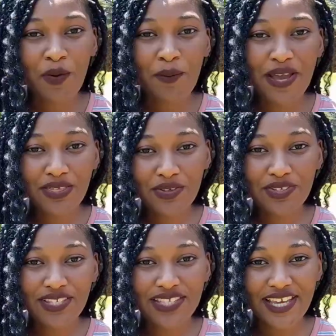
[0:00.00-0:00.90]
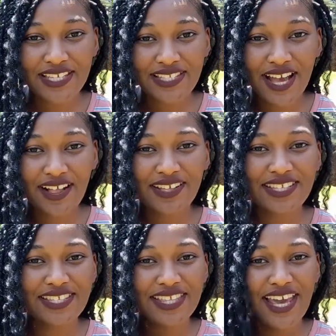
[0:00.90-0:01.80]
My thoughts on this hairstyle
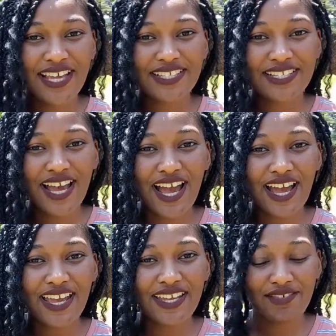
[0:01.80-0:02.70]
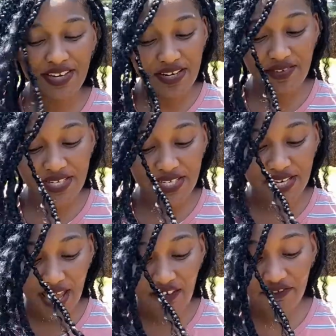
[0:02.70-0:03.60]
is that I really
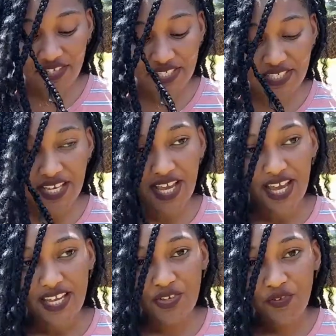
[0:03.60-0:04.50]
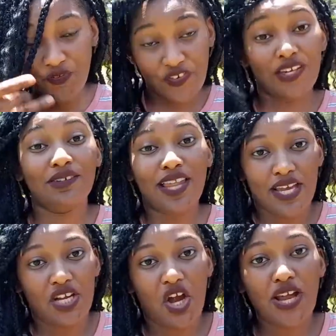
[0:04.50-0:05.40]
love it. You feel
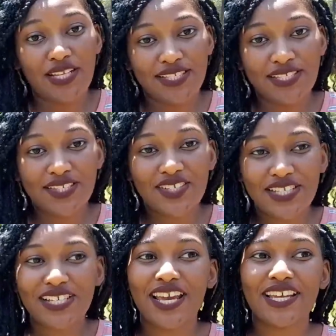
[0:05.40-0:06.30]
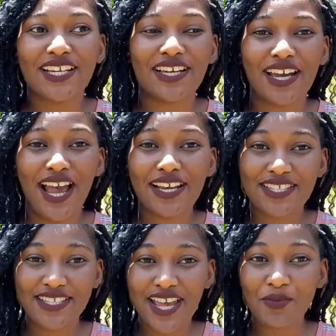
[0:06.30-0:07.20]
like a goddess, literally. Like, I
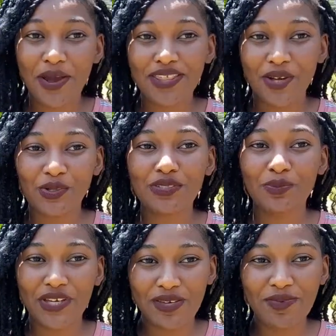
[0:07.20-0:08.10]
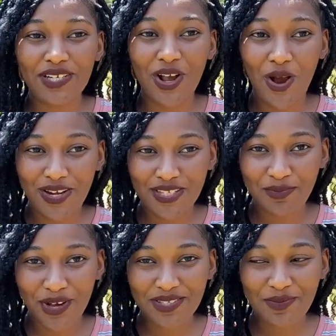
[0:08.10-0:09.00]
understand why they're called Bohemian Goddess
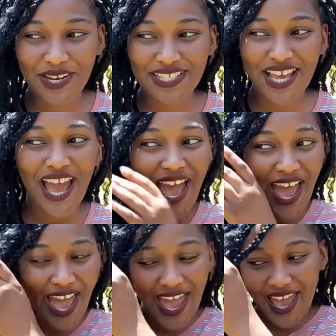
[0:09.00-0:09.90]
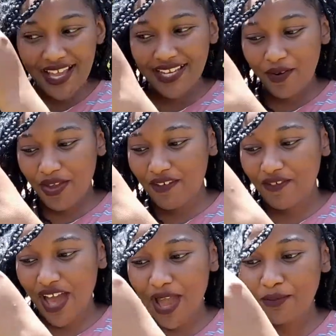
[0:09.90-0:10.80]
Box Braids, and
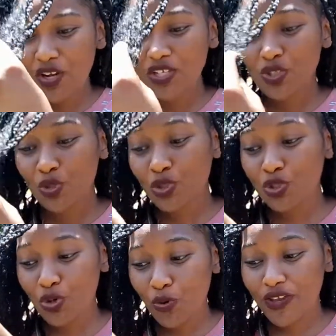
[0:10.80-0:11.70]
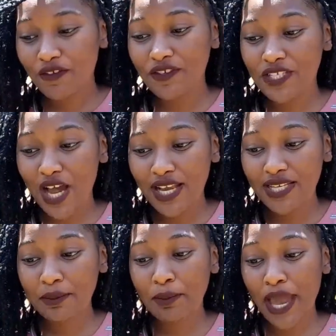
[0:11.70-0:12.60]
however I'm not too sure if
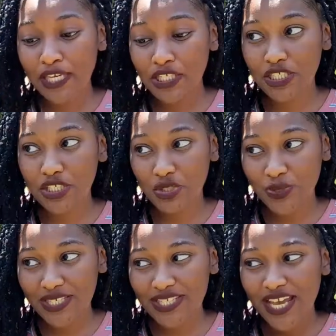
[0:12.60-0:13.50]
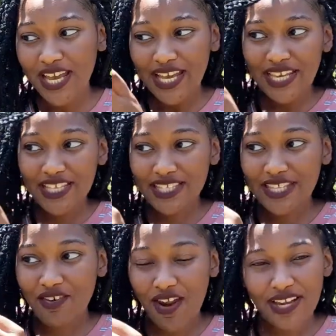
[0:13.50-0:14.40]
darling passion twist is
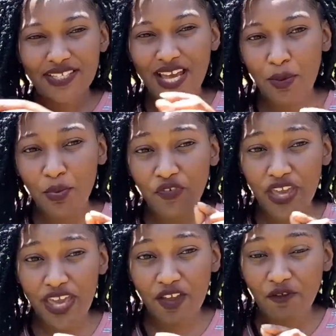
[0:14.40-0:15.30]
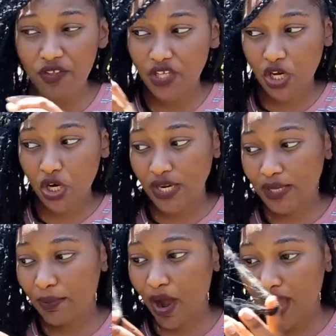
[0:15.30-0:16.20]
the right type of hair for the
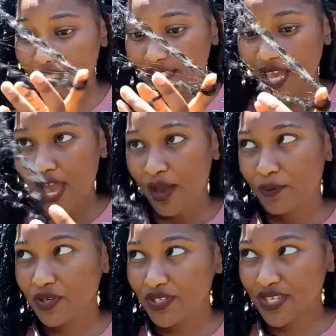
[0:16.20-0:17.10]
curly parts, because